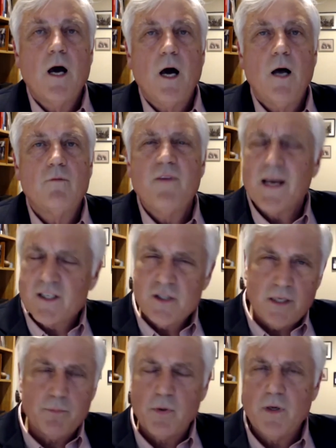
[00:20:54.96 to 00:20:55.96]

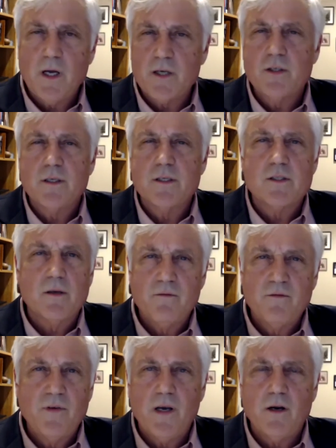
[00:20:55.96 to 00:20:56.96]
Vaccine production is a
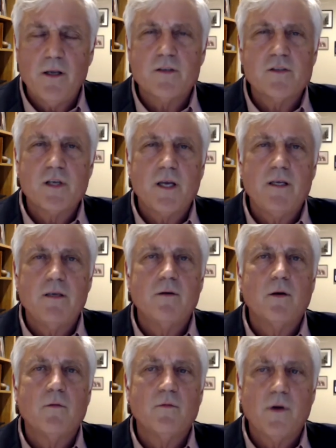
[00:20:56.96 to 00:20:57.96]

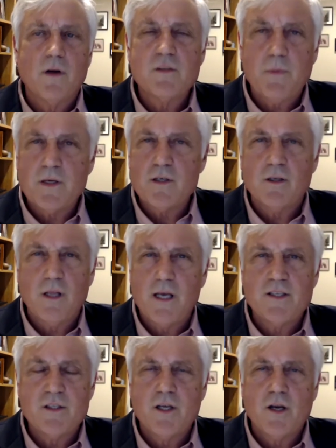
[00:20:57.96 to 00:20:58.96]
very
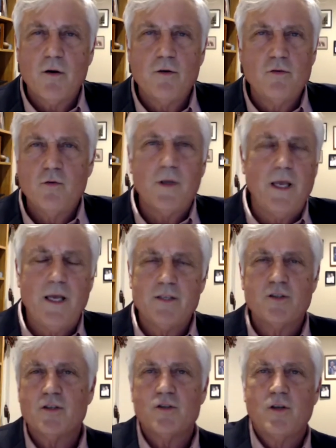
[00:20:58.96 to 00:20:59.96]
specialized area. You can't
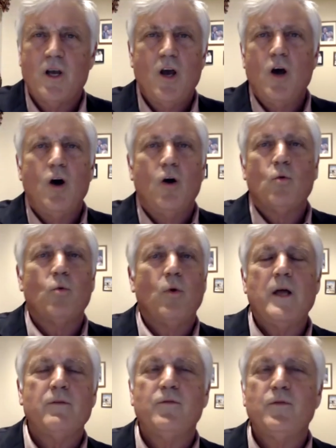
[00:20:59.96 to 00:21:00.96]
just
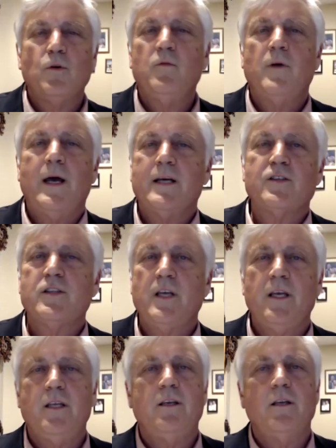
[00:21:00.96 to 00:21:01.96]
run flu
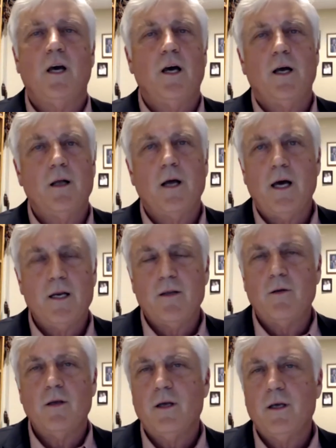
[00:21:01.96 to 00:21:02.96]
vaccine
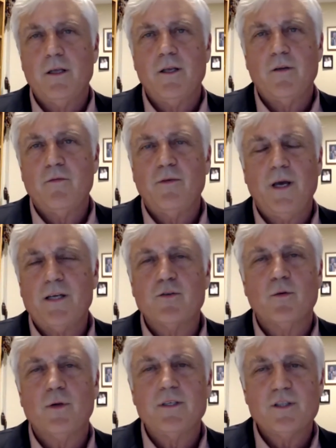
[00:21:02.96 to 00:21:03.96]
in a
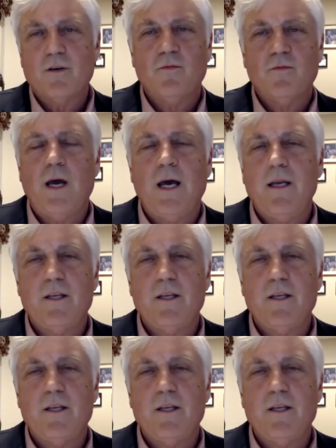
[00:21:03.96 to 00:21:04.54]
factory until Friday,